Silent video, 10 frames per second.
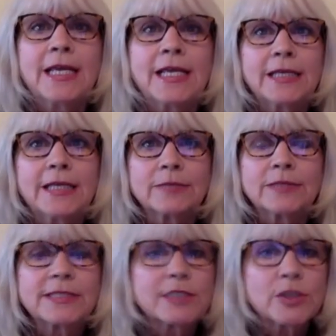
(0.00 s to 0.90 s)
It
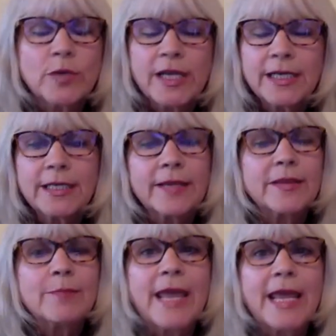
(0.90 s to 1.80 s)
was situated on
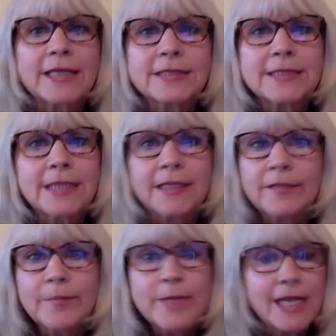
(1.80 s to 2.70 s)
the banks
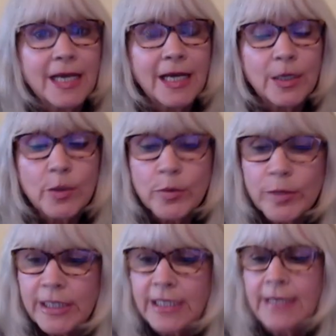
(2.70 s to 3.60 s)
of Minnehaha
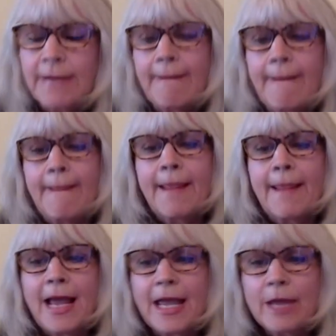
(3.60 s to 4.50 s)
Creek.
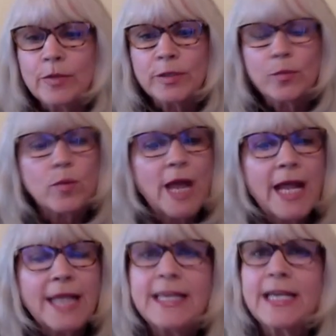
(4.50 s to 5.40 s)
I would
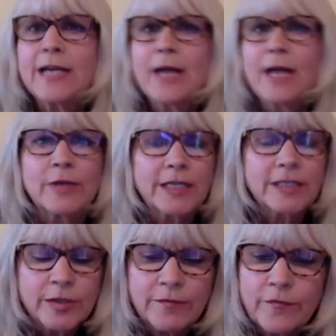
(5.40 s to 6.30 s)
ride there. I would
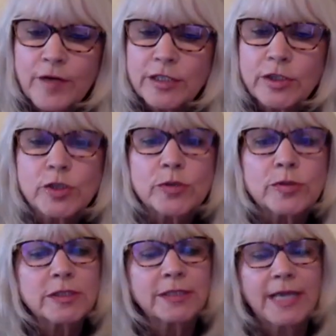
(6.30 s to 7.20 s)
enter the front
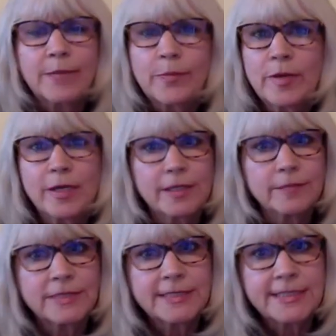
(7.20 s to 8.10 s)
door. A
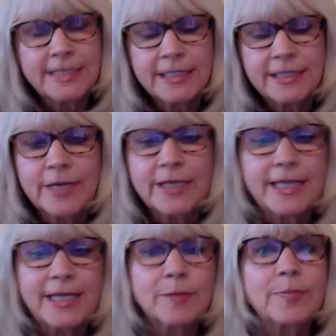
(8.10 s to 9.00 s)
librarian was seated right
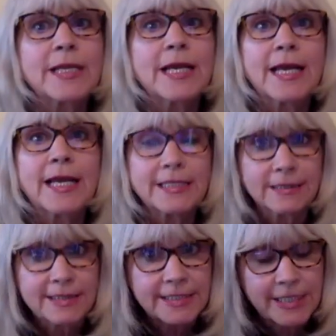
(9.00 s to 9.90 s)
there behind
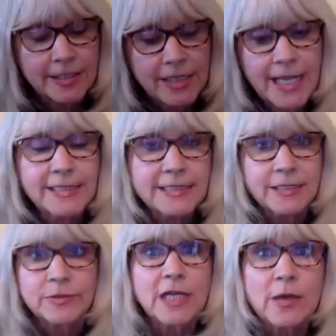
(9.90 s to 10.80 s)
a staircase
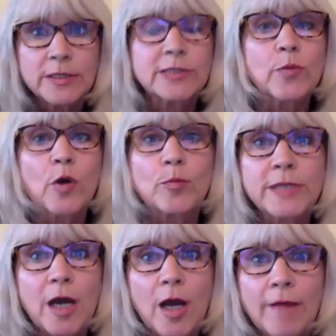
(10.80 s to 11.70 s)
that was always
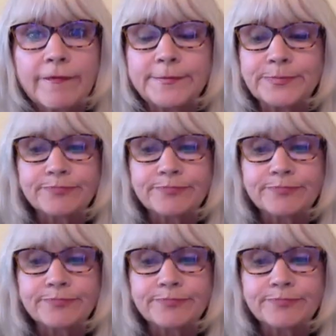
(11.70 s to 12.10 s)
roped off.